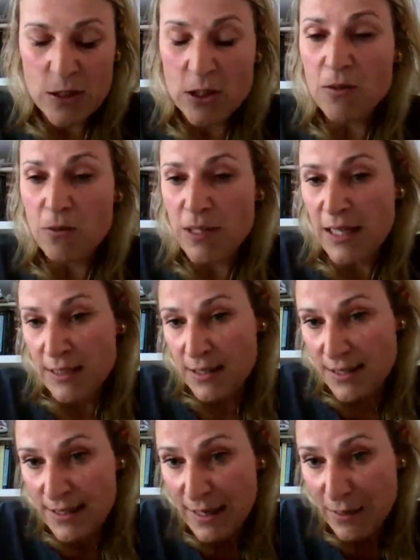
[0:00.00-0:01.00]
So that,
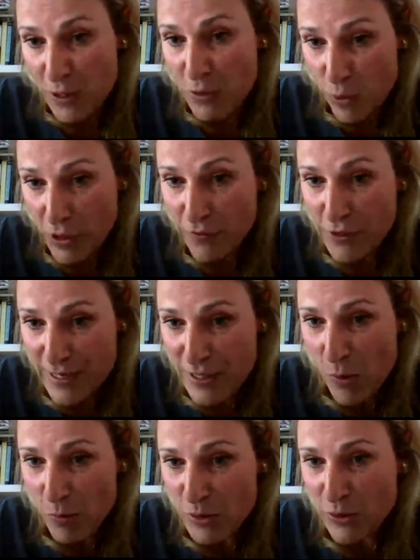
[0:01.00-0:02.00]
that was one of the
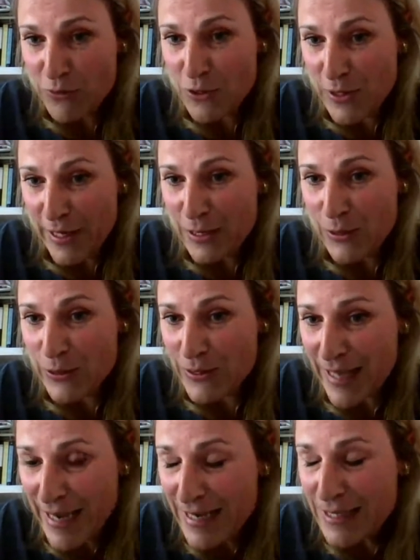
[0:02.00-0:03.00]
examples of the secular
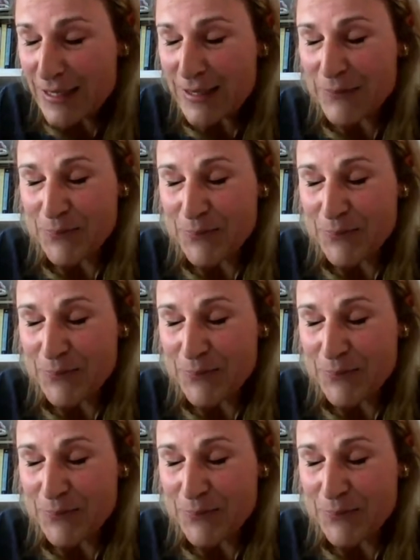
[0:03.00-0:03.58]
states